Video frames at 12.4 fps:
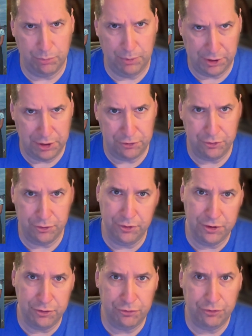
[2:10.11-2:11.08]
We're going to turn
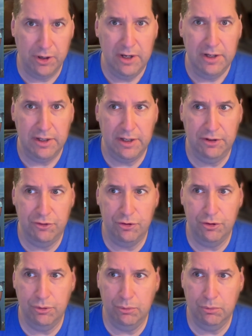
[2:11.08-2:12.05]
this
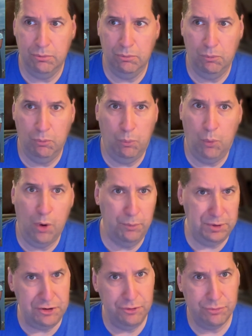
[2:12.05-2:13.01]
into what
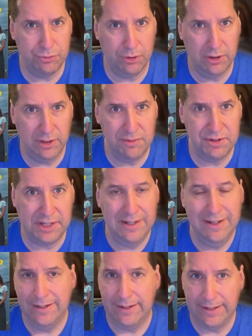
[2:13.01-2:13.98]
we do for a living
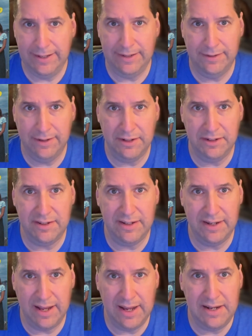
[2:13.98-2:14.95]
in
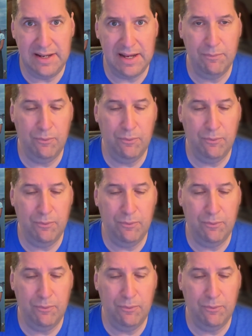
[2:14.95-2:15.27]
1980,